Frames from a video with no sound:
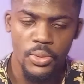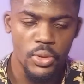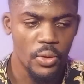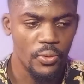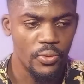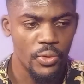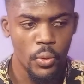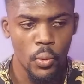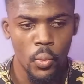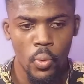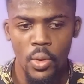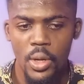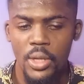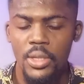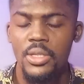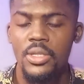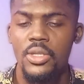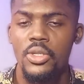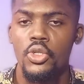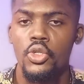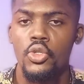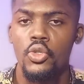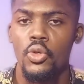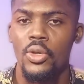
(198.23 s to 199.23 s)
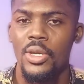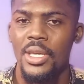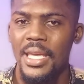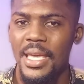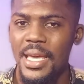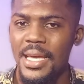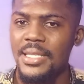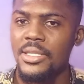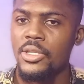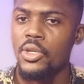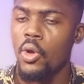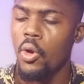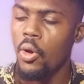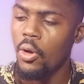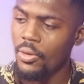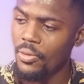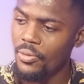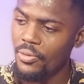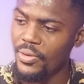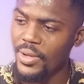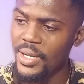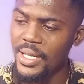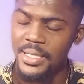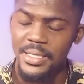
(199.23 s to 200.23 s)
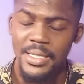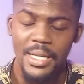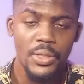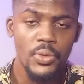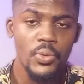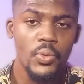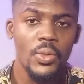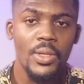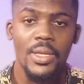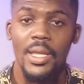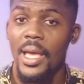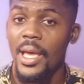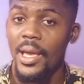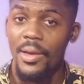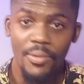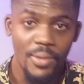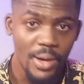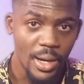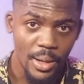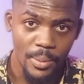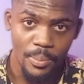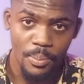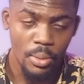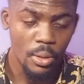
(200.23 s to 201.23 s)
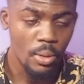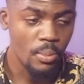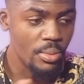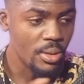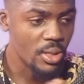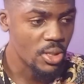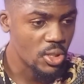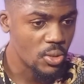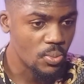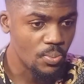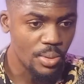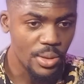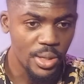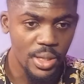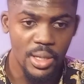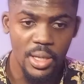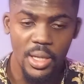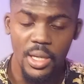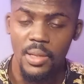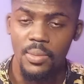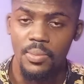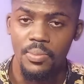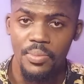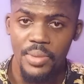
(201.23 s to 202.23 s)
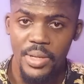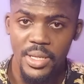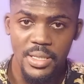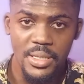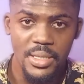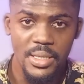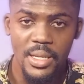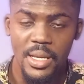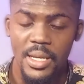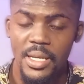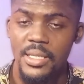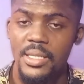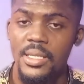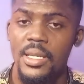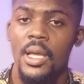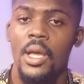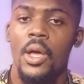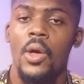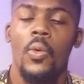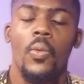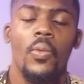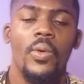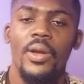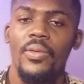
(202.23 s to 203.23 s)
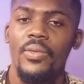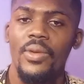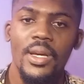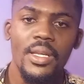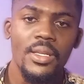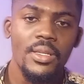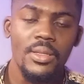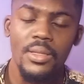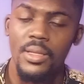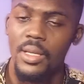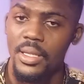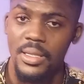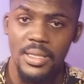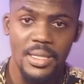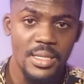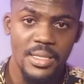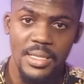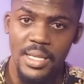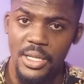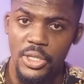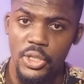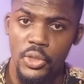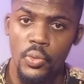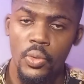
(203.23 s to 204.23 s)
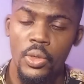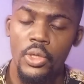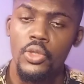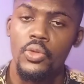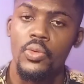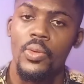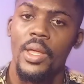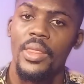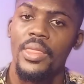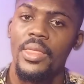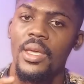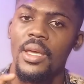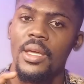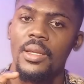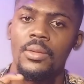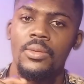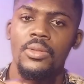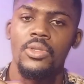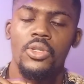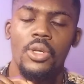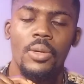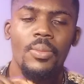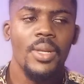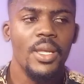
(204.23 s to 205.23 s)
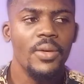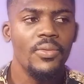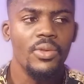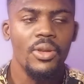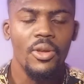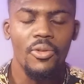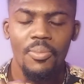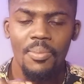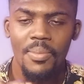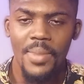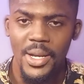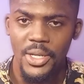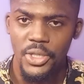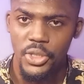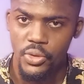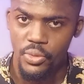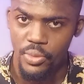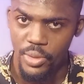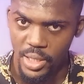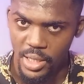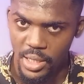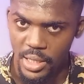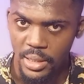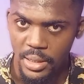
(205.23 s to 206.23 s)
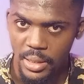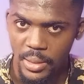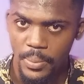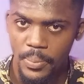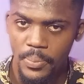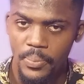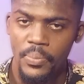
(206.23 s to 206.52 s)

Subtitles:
So if you want to get confident at whatever, public speaking, business, whatever it is that you want to attain some level of mastery in,